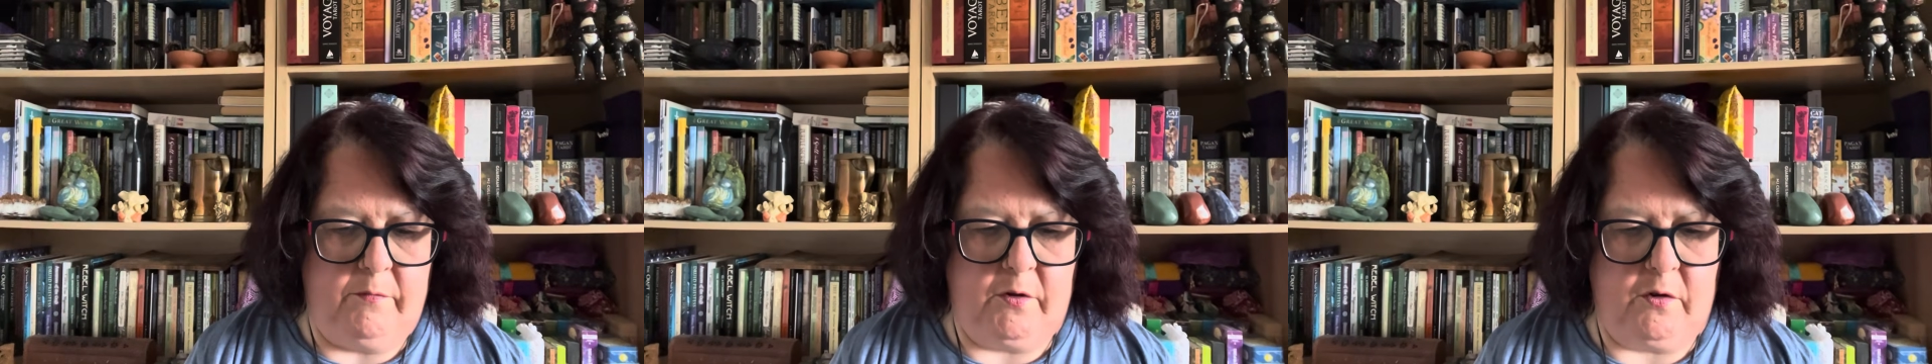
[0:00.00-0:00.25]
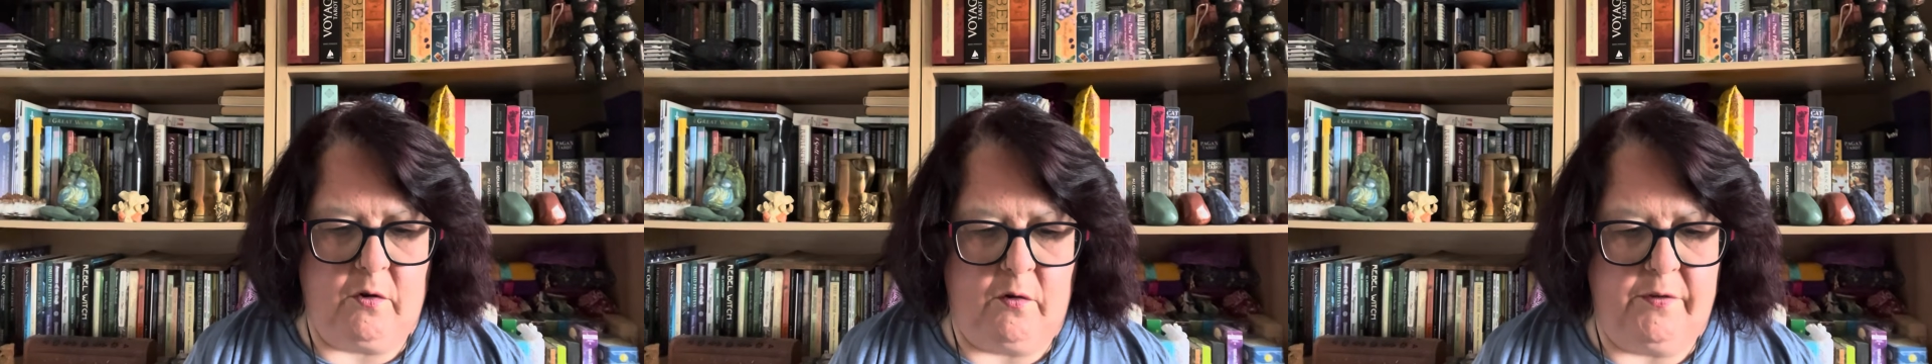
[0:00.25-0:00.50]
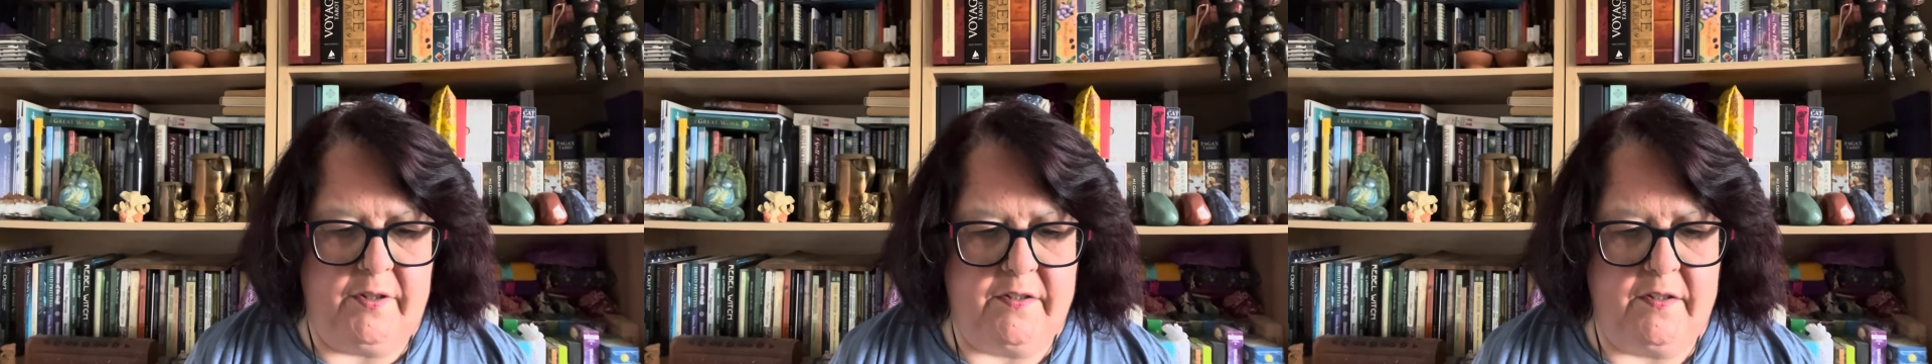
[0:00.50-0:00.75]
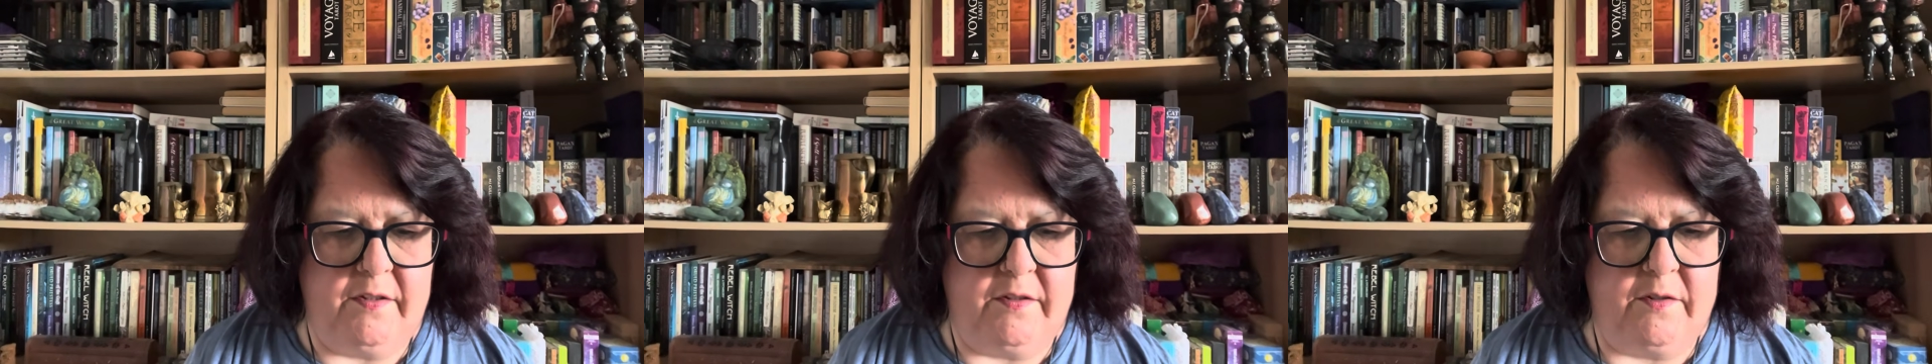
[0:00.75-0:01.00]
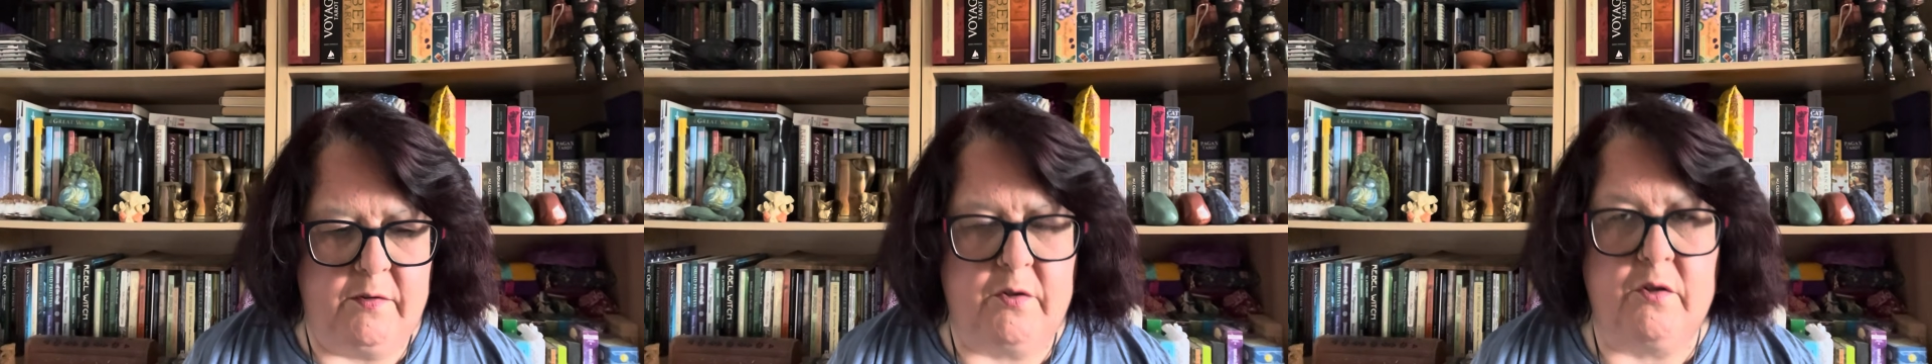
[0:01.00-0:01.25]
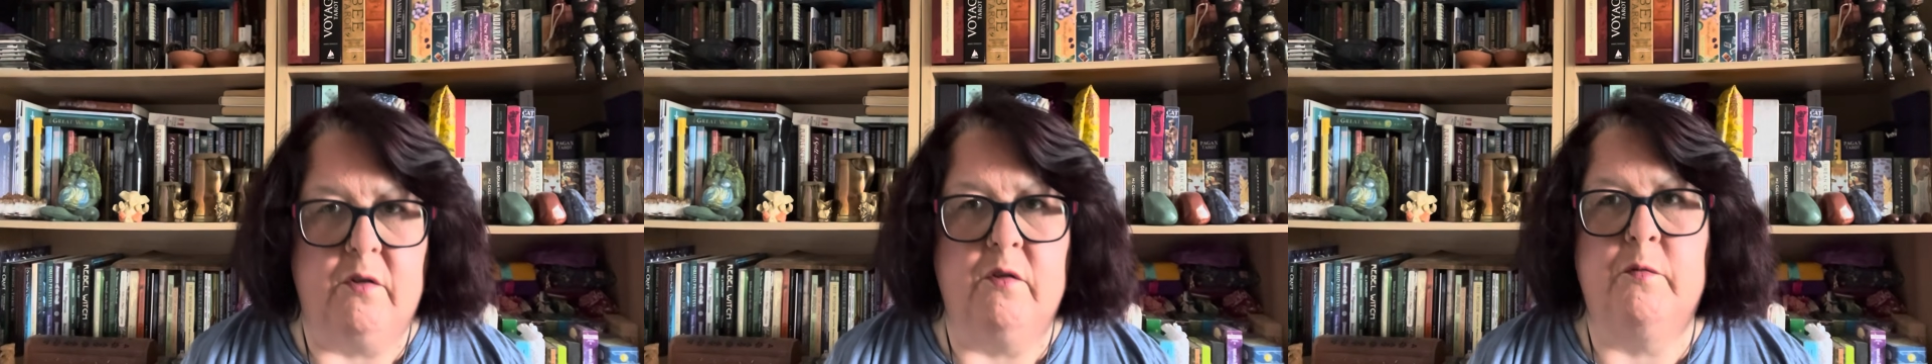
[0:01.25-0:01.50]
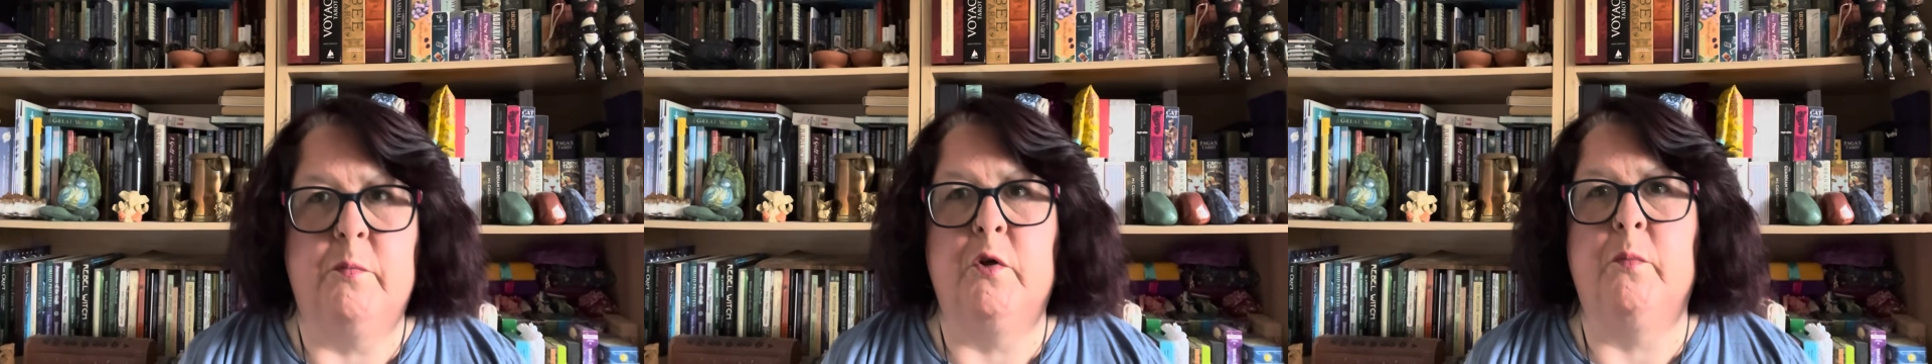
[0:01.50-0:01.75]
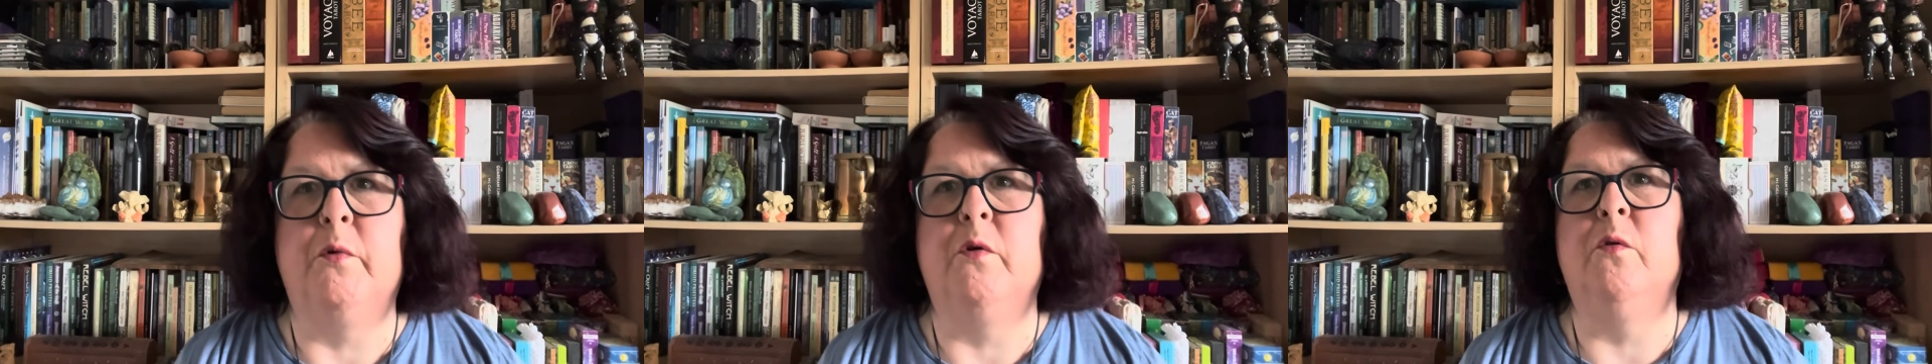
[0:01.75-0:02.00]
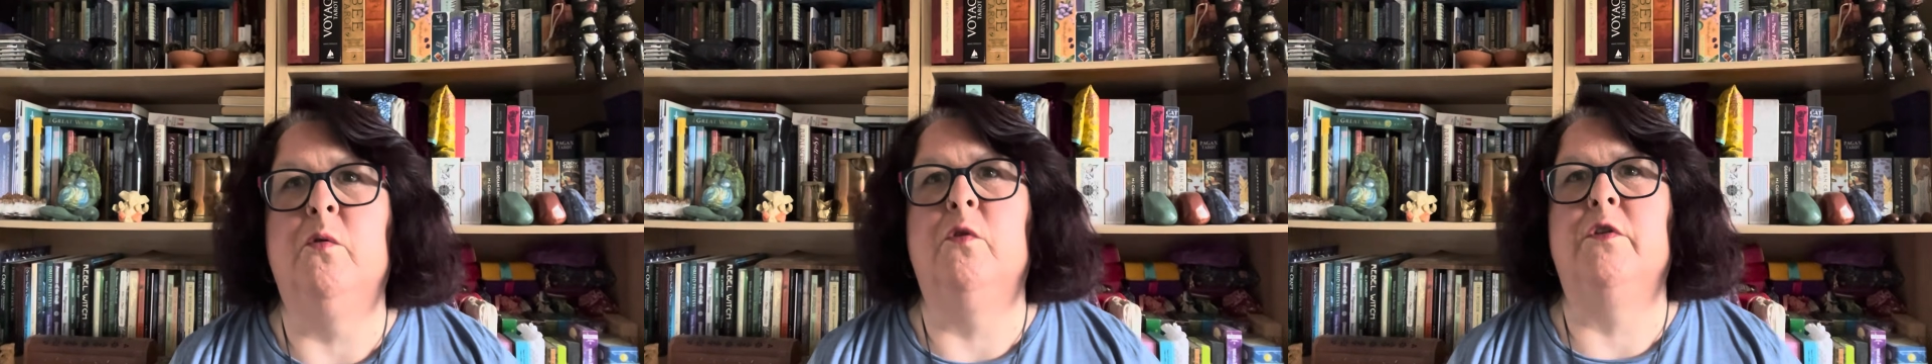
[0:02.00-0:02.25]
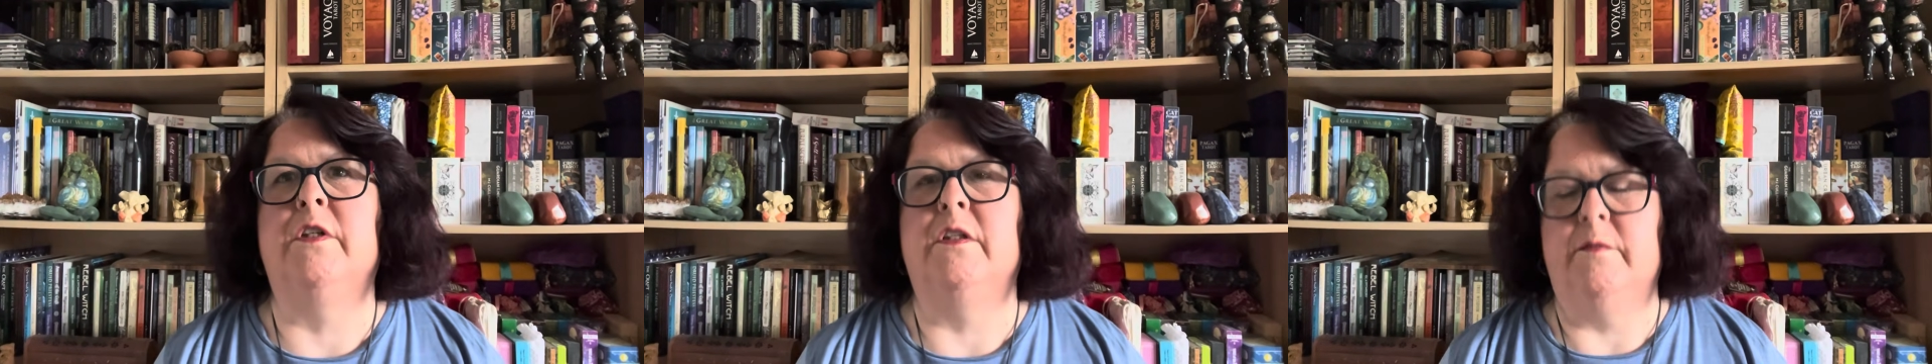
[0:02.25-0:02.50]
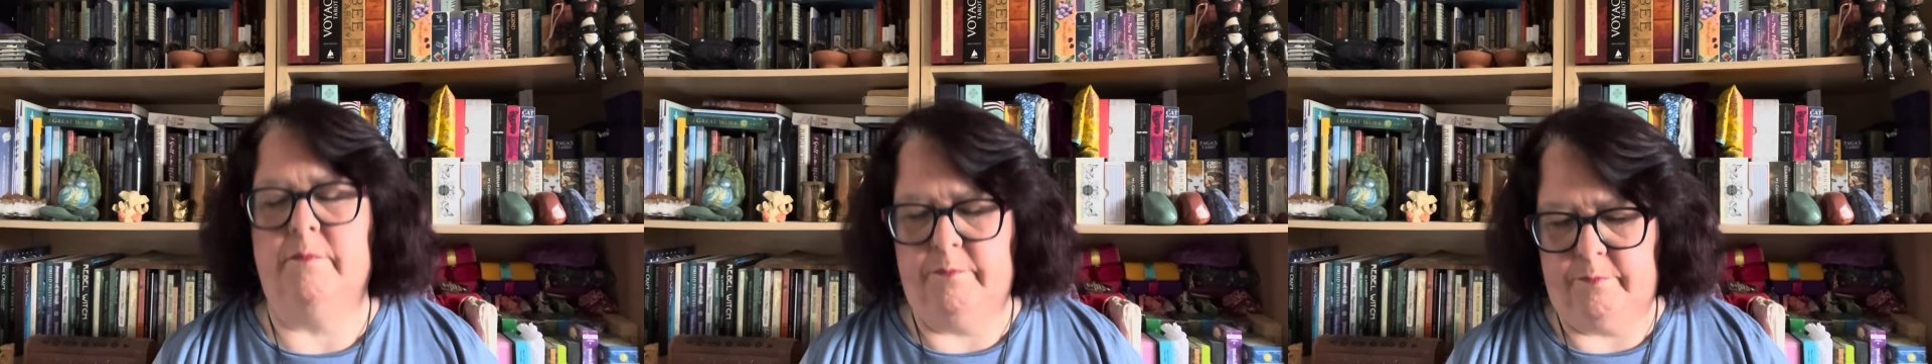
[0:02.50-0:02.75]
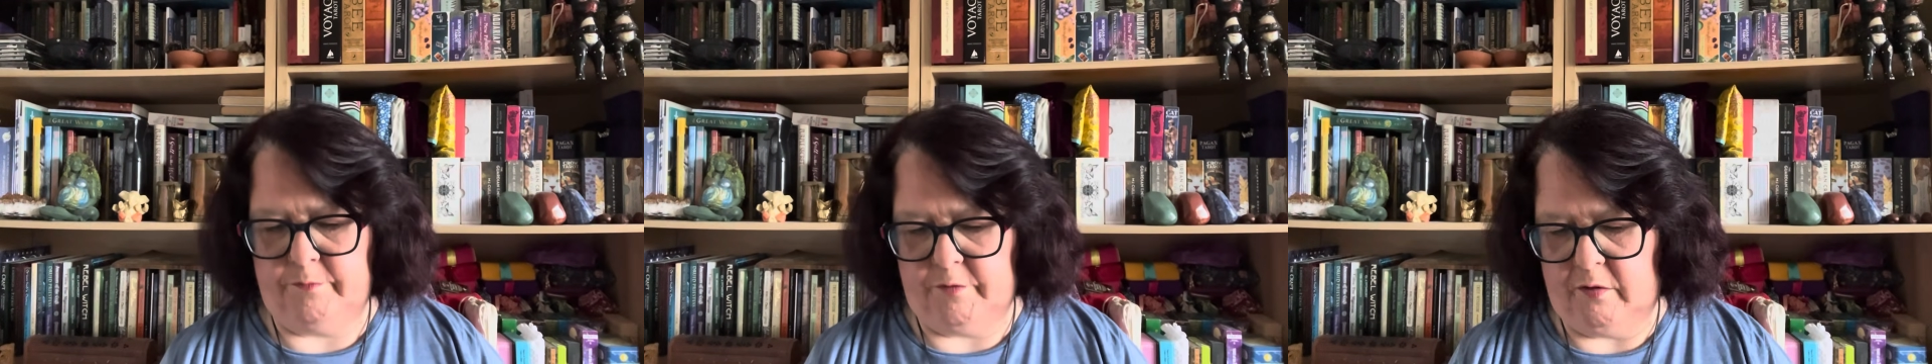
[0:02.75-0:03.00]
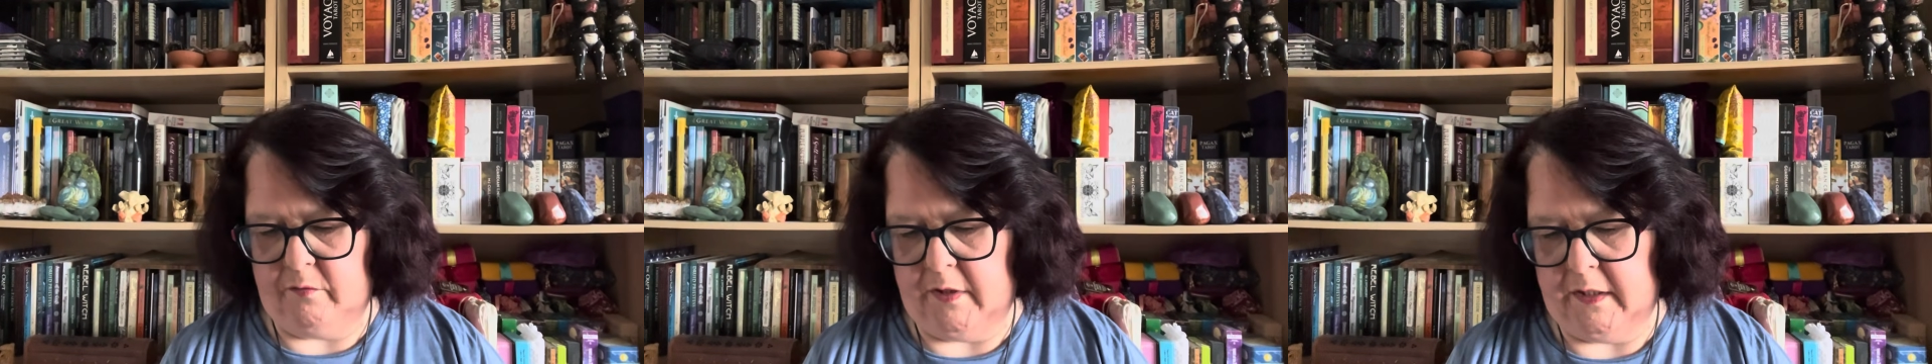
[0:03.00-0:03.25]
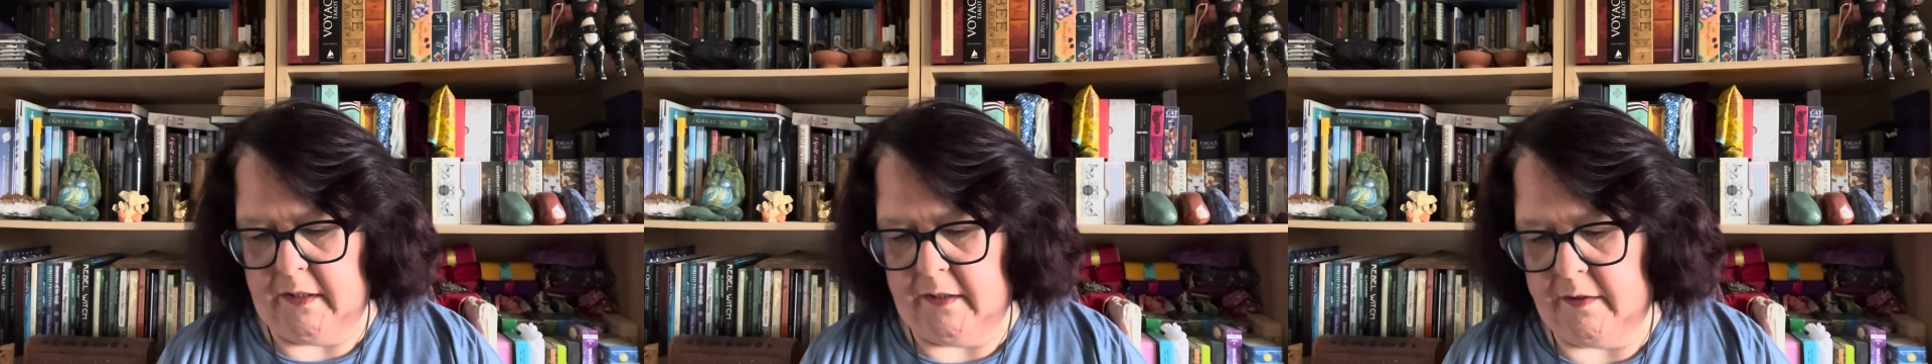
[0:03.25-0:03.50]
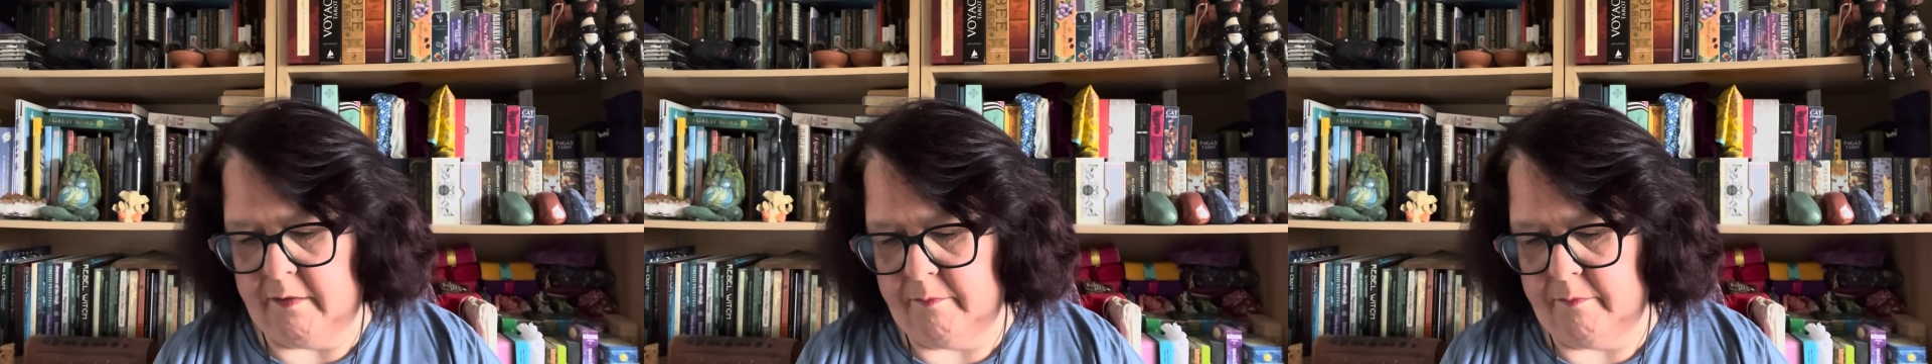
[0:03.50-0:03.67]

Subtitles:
got this into sort of proper order, really.